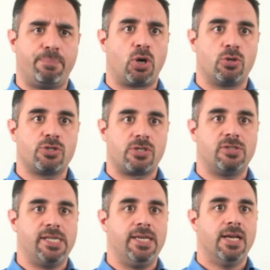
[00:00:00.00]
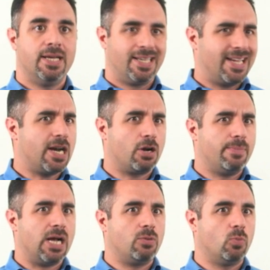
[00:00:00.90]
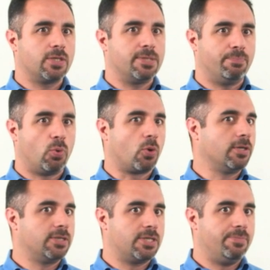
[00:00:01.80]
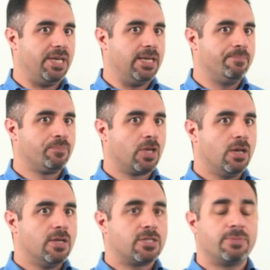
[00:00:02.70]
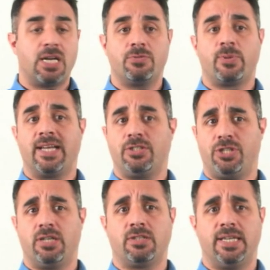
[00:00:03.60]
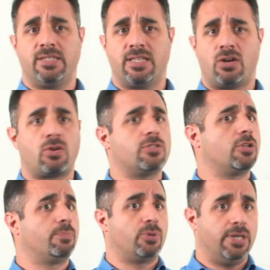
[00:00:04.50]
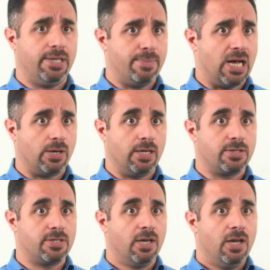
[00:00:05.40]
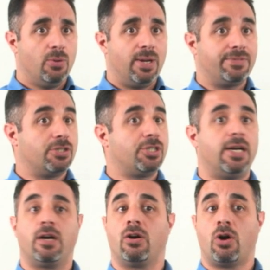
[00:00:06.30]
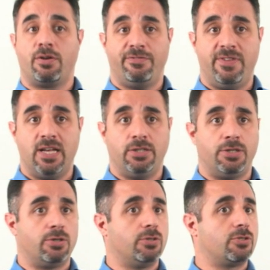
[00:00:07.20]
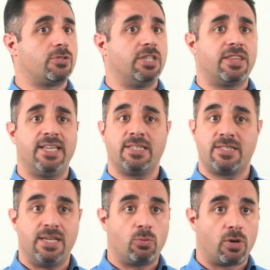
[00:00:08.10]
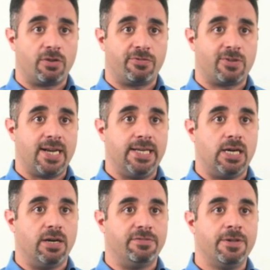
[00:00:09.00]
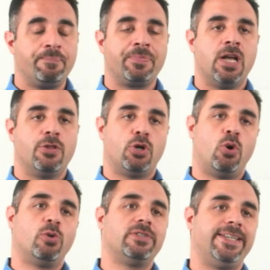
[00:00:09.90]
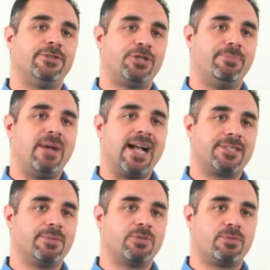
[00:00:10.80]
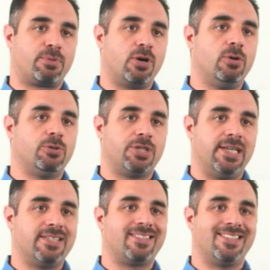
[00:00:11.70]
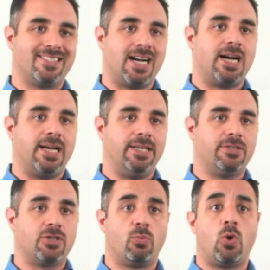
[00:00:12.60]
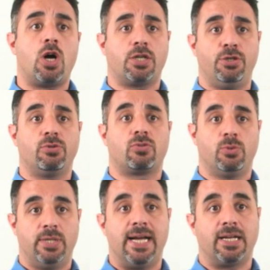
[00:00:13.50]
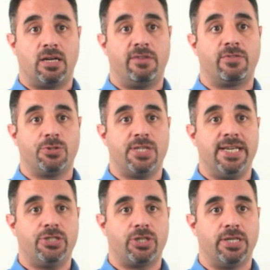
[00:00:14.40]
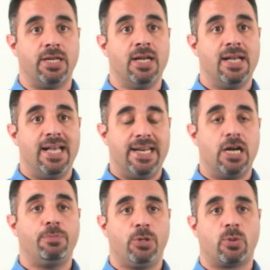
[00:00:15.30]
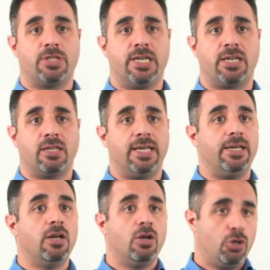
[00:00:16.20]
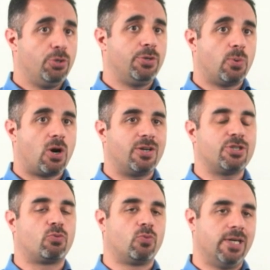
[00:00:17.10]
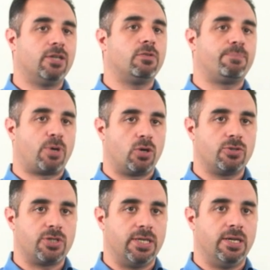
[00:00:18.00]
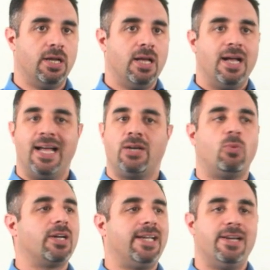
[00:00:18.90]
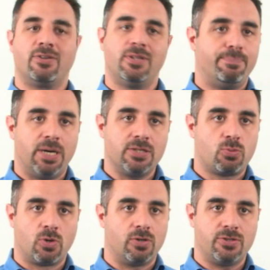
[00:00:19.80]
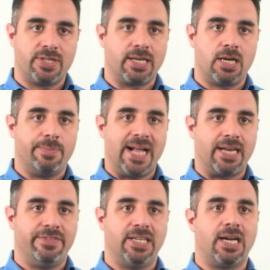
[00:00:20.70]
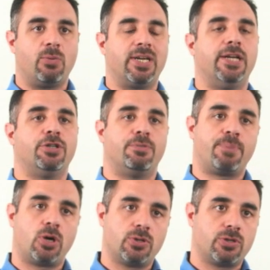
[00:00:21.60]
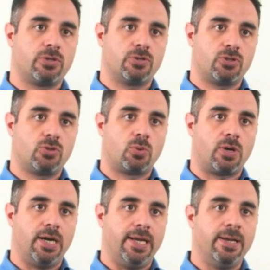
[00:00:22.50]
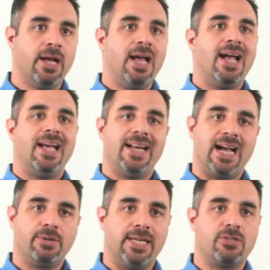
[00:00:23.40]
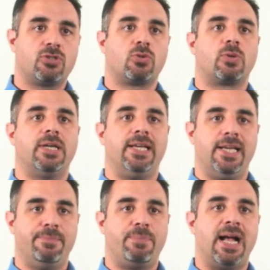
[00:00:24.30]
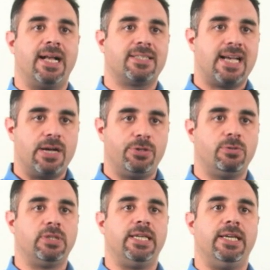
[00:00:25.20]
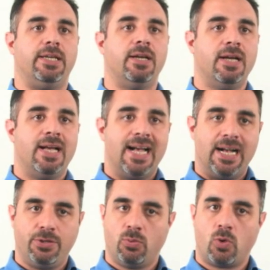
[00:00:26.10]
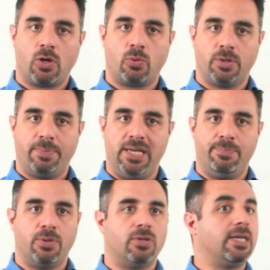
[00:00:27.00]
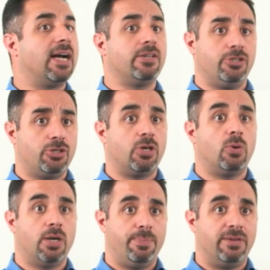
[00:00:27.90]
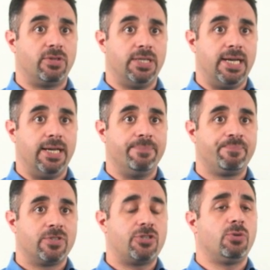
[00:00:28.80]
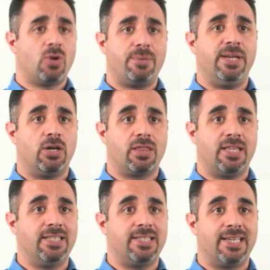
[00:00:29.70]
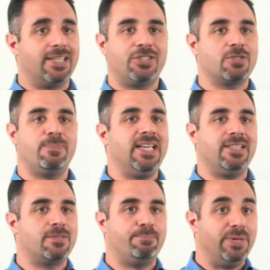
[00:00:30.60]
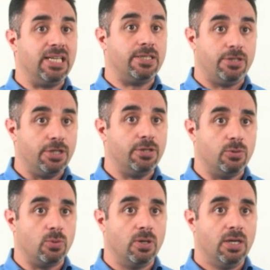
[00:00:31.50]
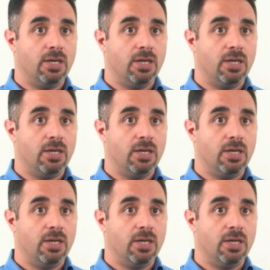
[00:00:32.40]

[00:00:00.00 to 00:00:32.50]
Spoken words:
personally care about and what's important to me. Sometimes we got to share things that aren't so pretty about us. We have to share our failures, the things that we're afraid of. The whole Leadership Maxims approach is designed to walk you through that conversation and help you articulate who you are as a real person. I don't want to hear the buzzwords that come out of it. I want to hear your personal story and how that story impacts how you lead, how you work with people, and how you show up every day. So you want to be authentic. It just means being you.